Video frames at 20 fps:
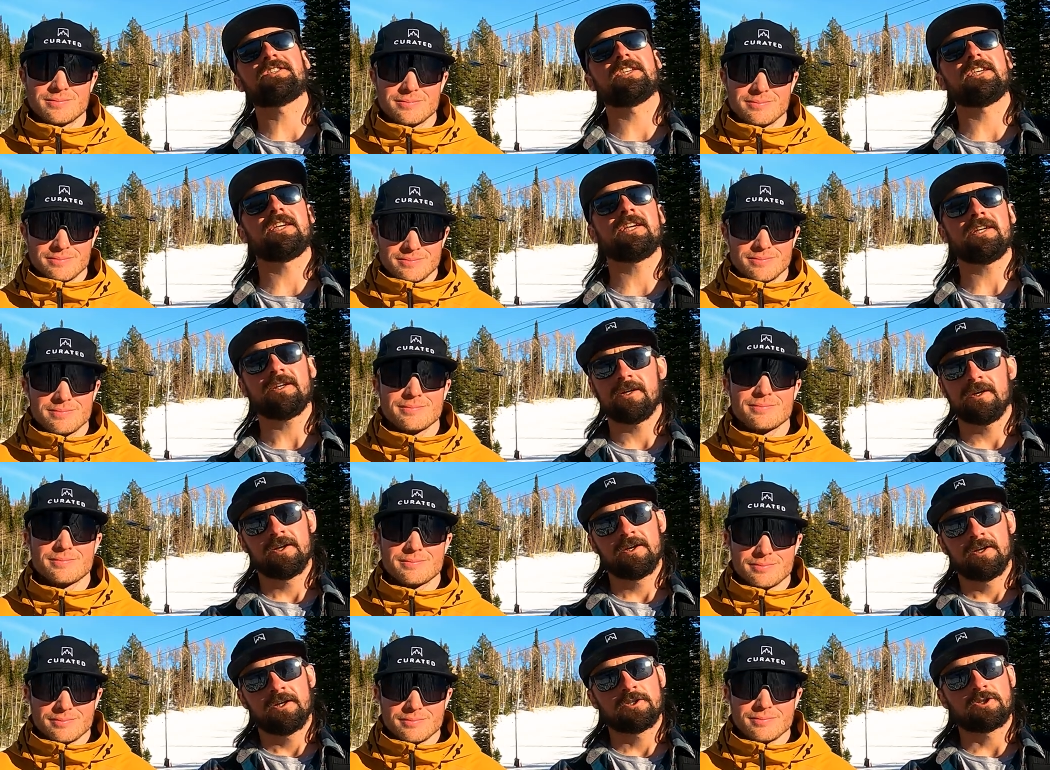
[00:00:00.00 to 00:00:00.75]
Speaker 1: see,
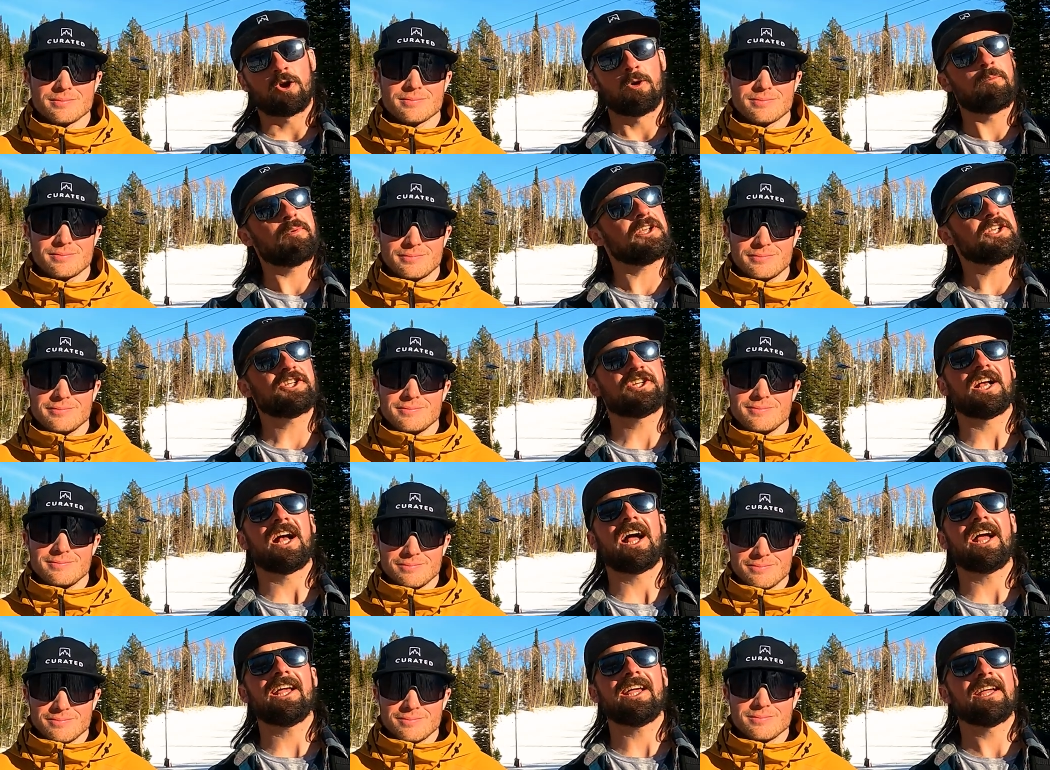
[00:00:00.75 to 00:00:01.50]
don't be
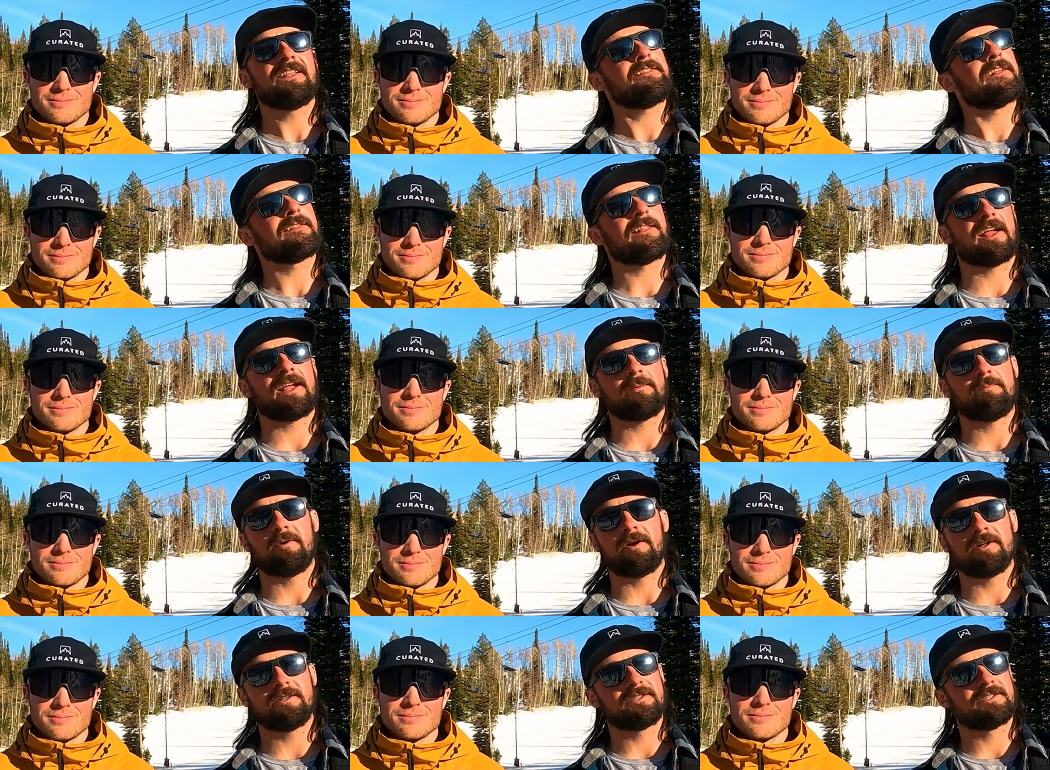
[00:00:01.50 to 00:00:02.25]
shy, hit the like
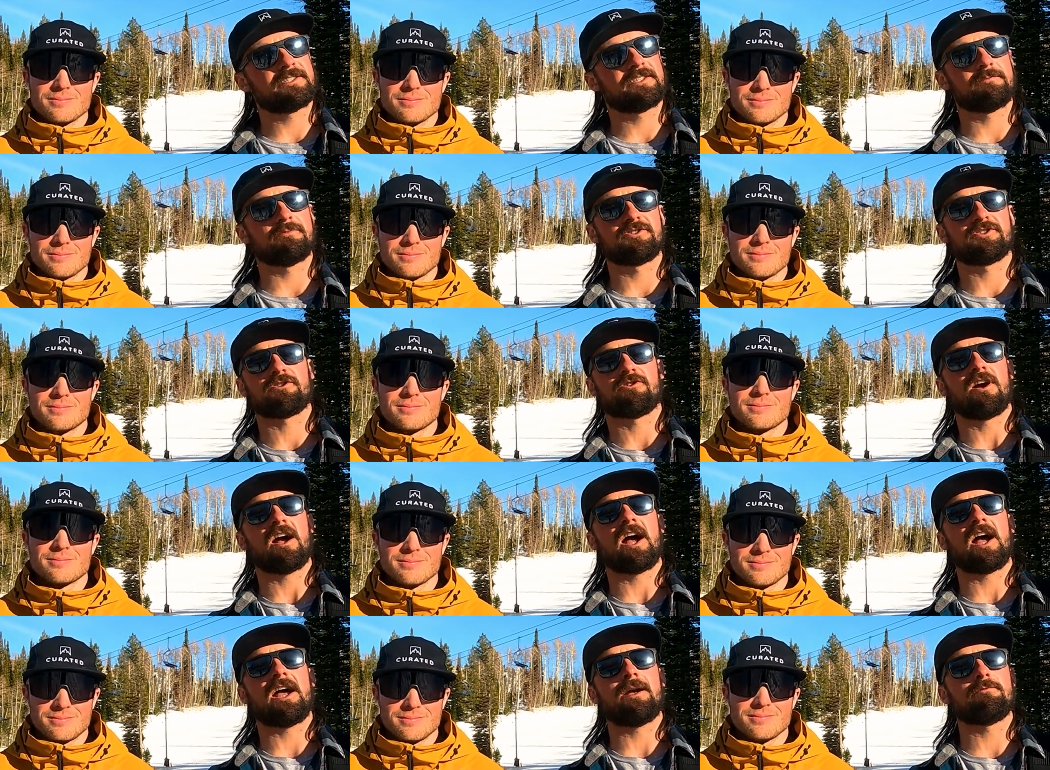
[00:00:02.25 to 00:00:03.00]
button,
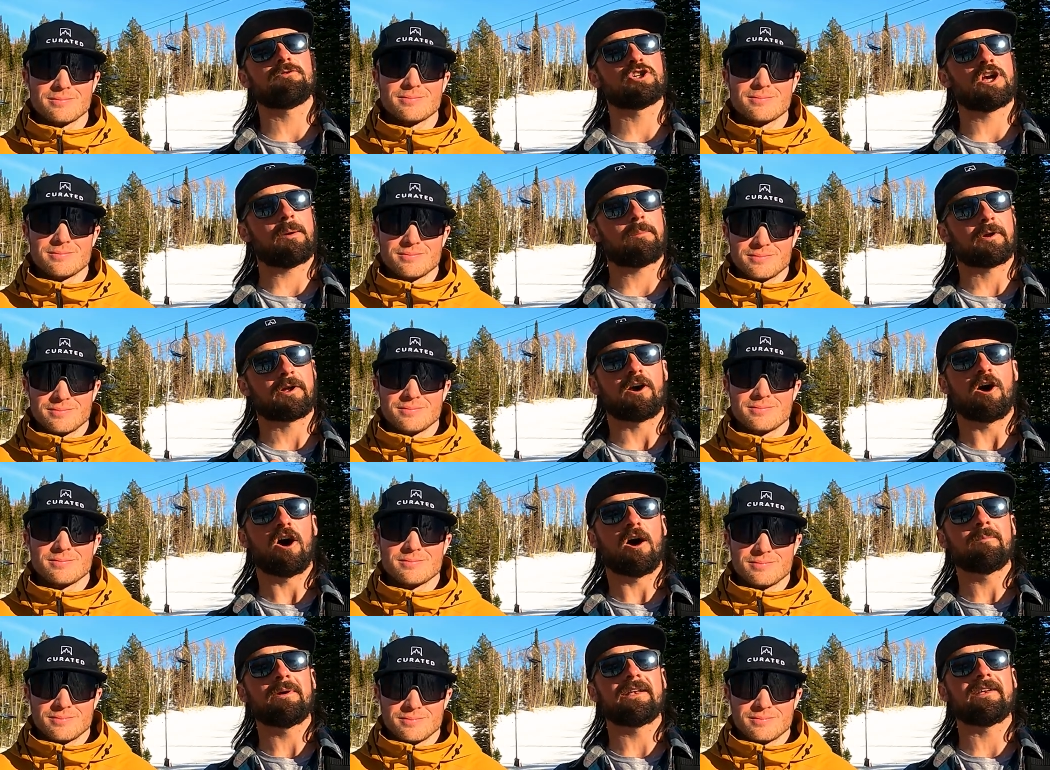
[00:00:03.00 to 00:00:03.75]
subscribe, drop a
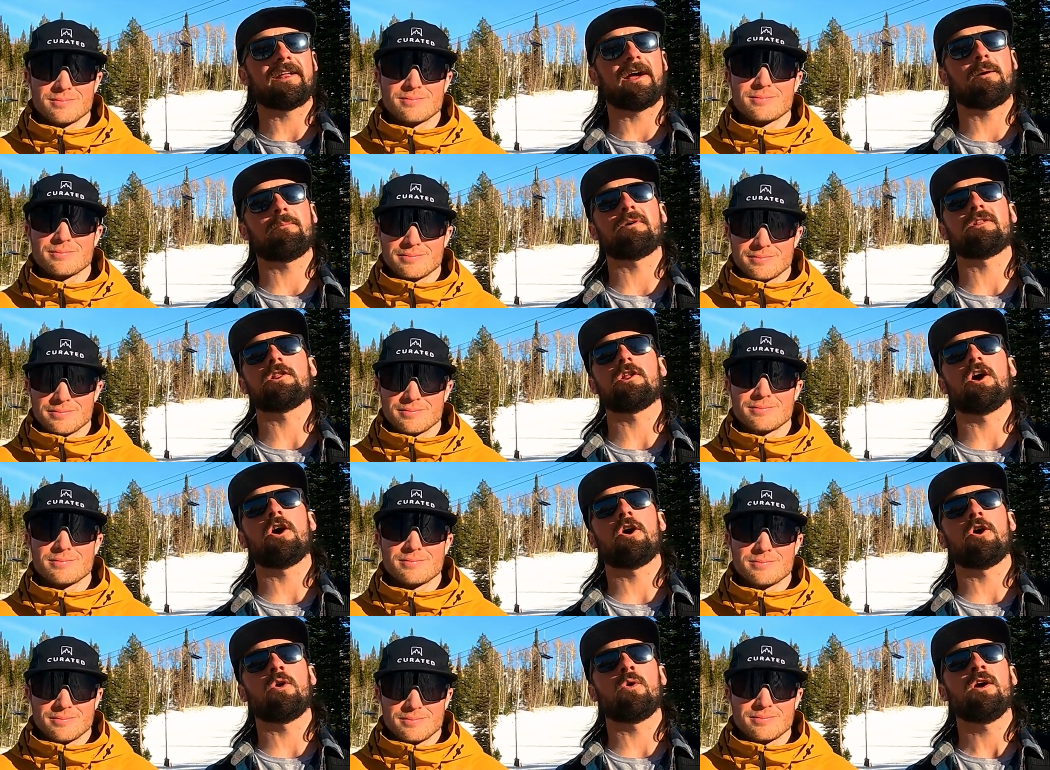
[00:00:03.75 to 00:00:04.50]
comment down
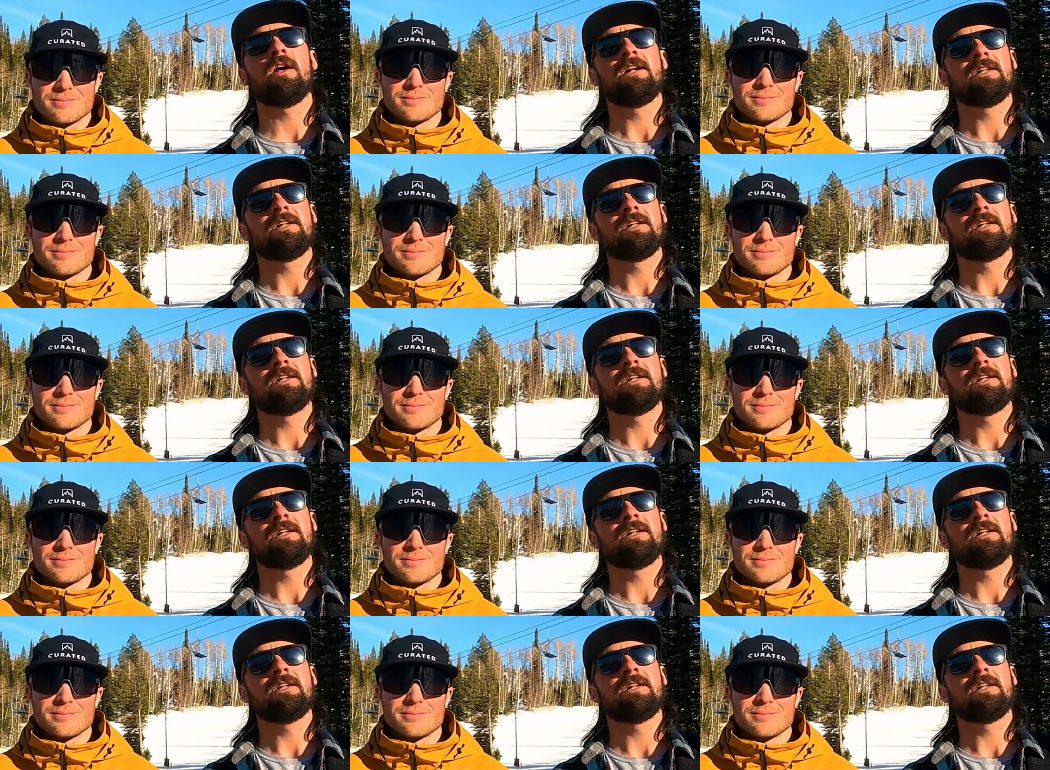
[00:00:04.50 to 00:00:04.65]
below,